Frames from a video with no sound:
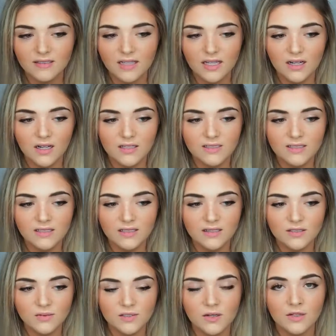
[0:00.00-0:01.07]
And honestly,
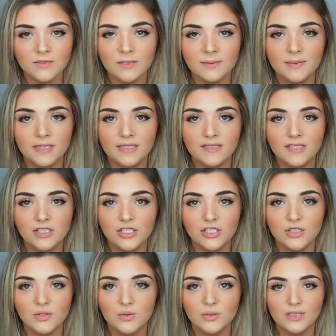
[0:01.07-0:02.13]
this was always my biggest
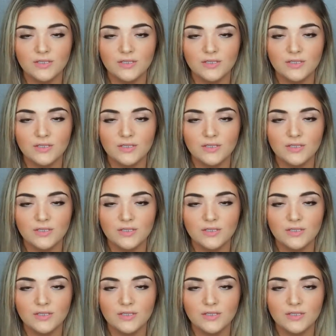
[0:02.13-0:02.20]
issue.